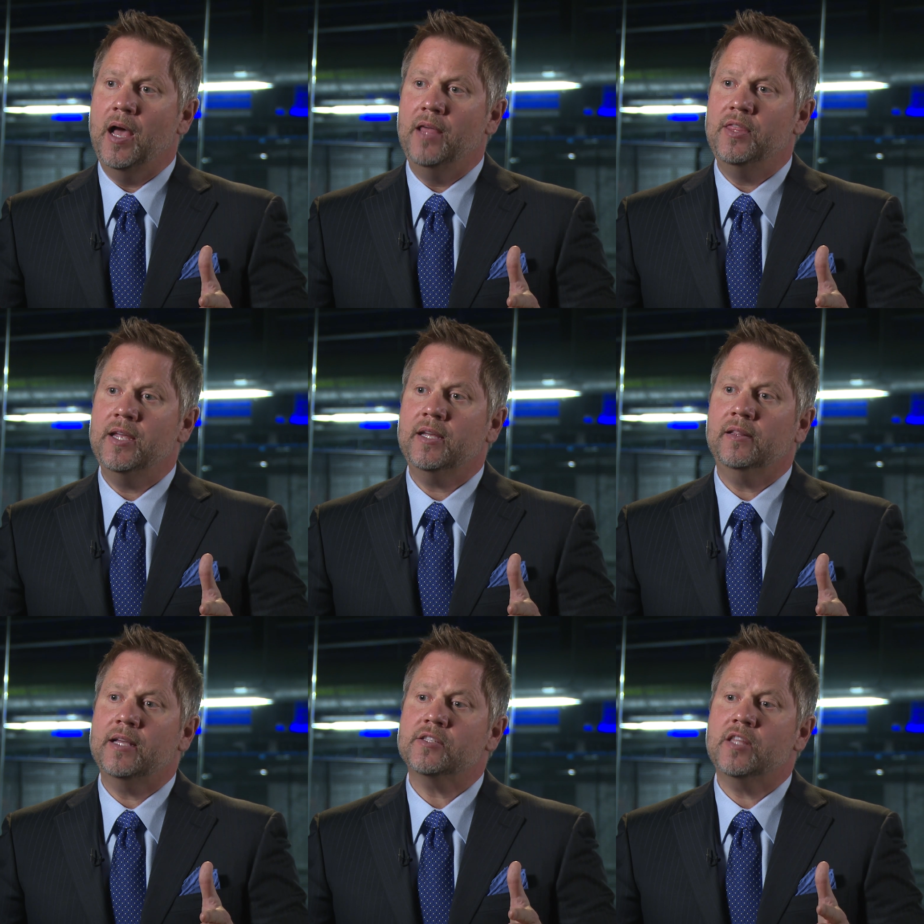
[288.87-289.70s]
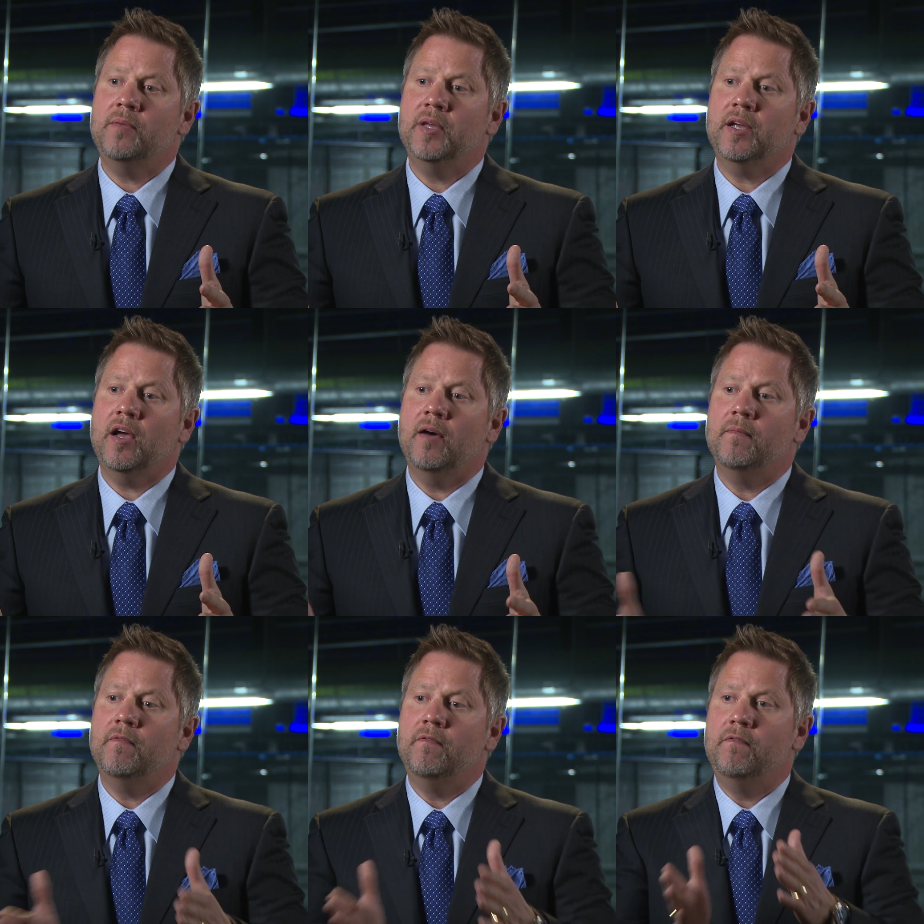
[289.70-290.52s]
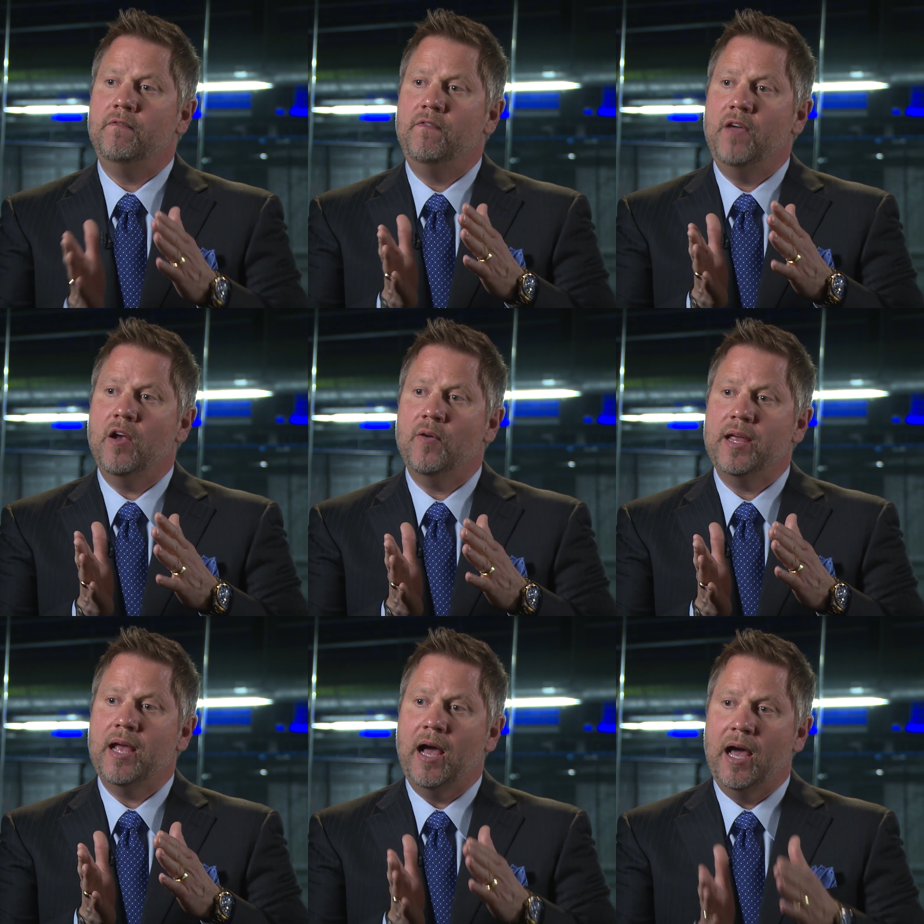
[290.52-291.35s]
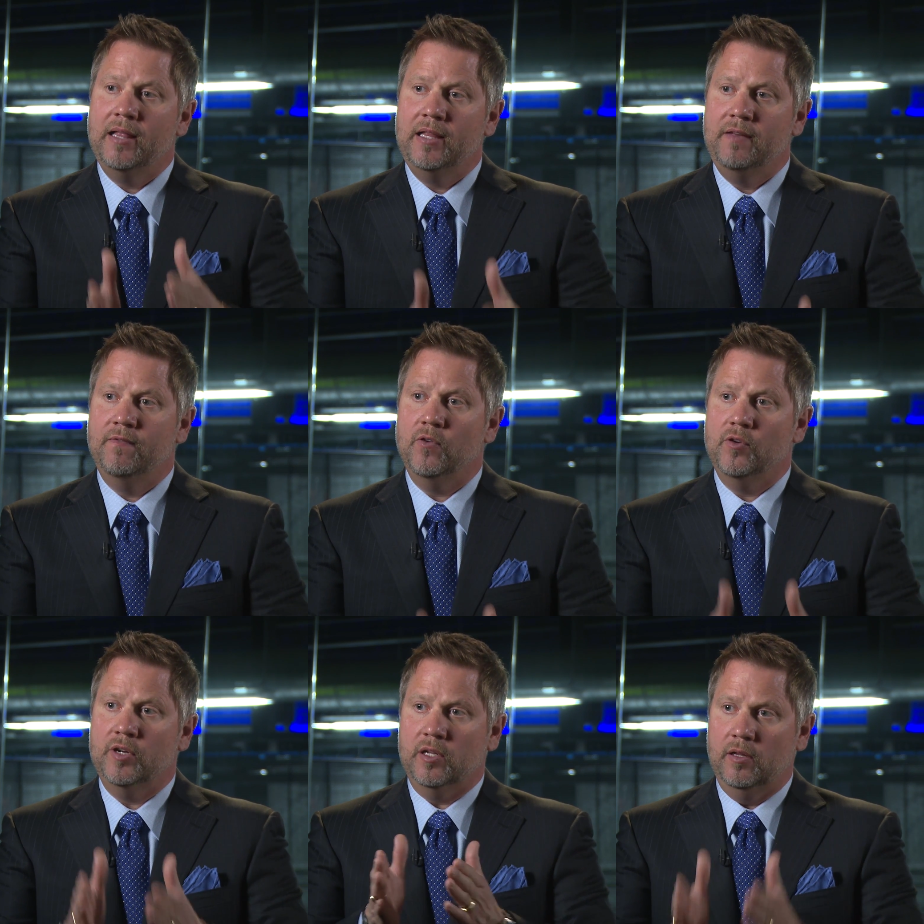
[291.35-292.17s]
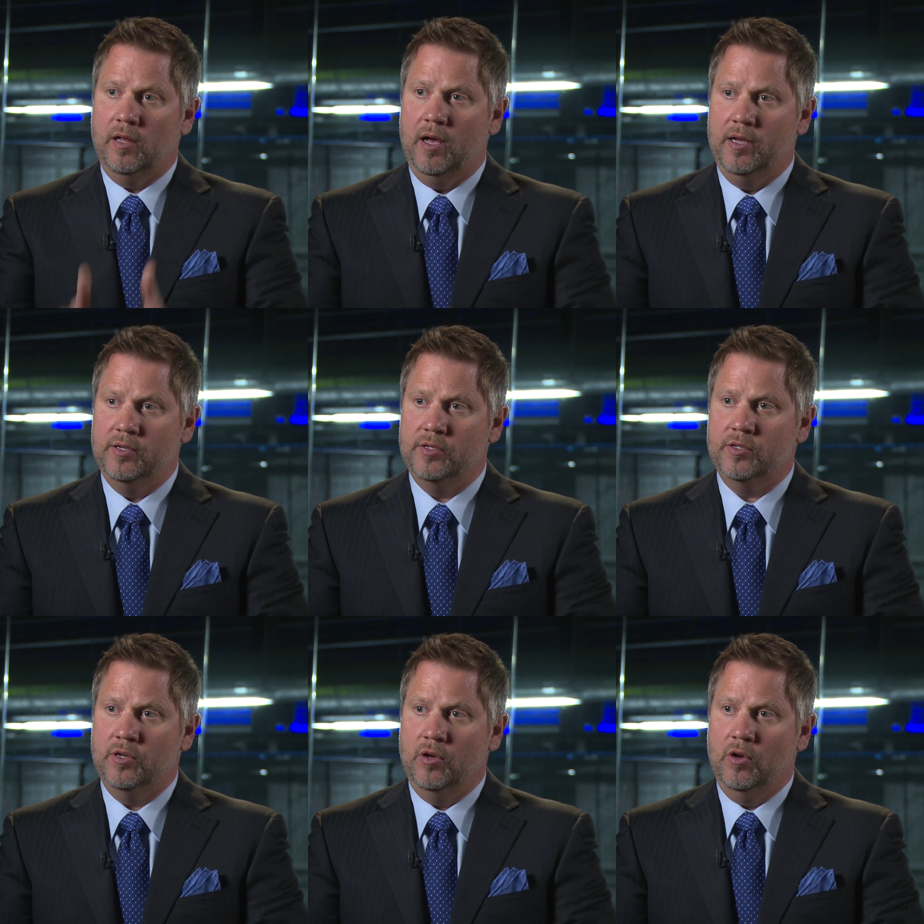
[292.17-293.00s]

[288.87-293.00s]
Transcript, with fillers: I think unless they become very highly verticalized,